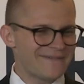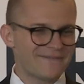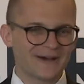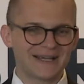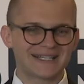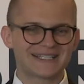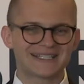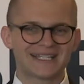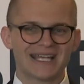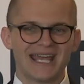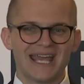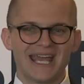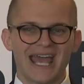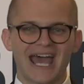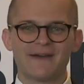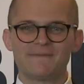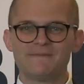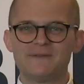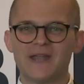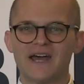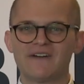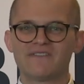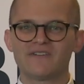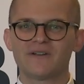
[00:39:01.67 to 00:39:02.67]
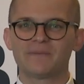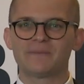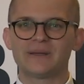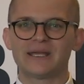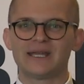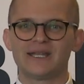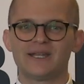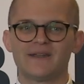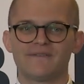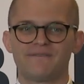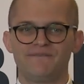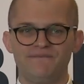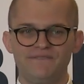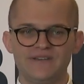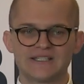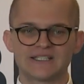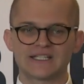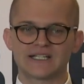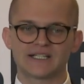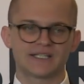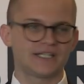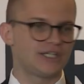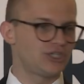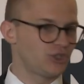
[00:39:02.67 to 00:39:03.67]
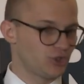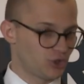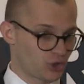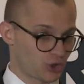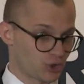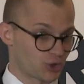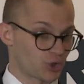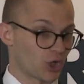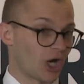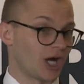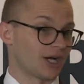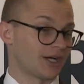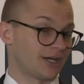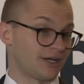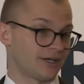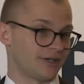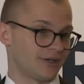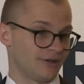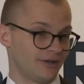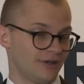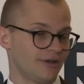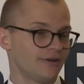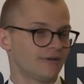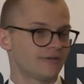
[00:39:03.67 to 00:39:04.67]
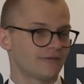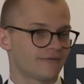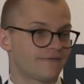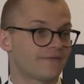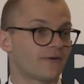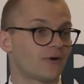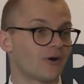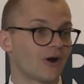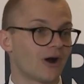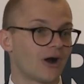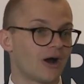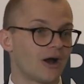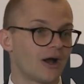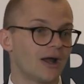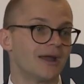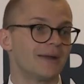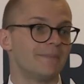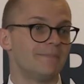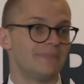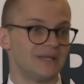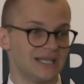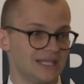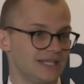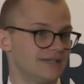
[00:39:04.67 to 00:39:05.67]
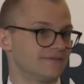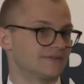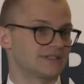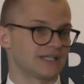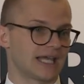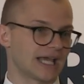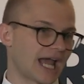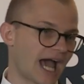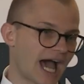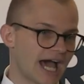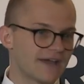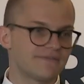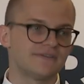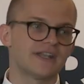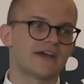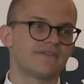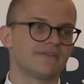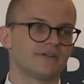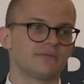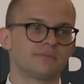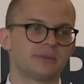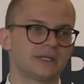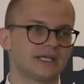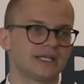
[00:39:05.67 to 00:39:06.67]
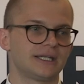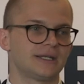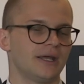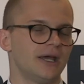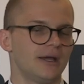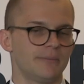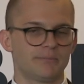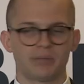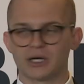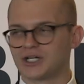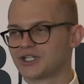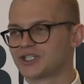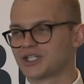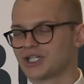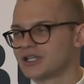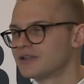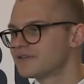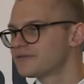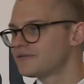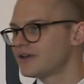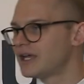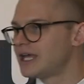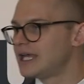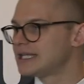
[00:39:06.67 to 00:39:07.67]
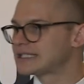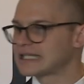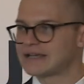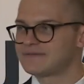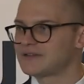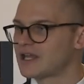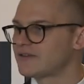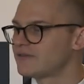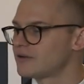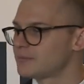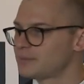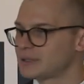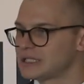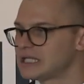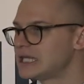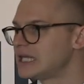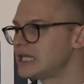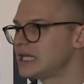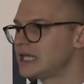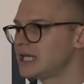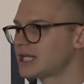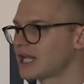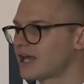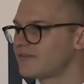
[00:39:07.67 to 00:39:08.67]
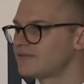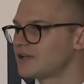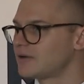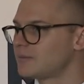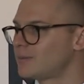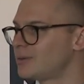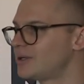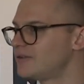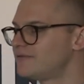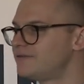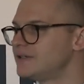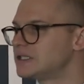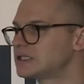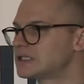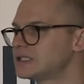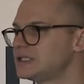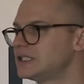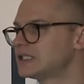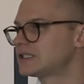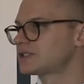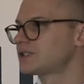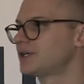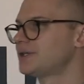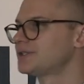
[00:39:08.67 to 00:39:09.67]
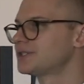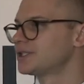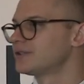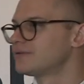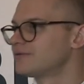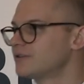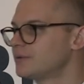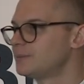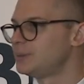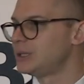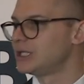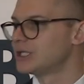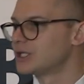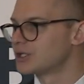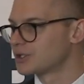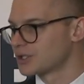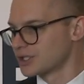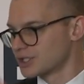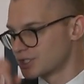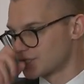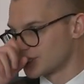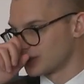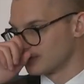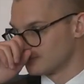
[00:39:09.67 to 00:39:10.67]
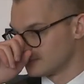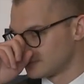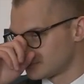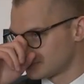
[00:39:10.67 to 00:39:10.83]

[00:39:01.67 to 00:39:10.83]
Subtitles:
of us have never been physically struck for our beliefs. Like, I've never been punched in the face. I've never been hit. I've never been physically assaulted for being a Christian.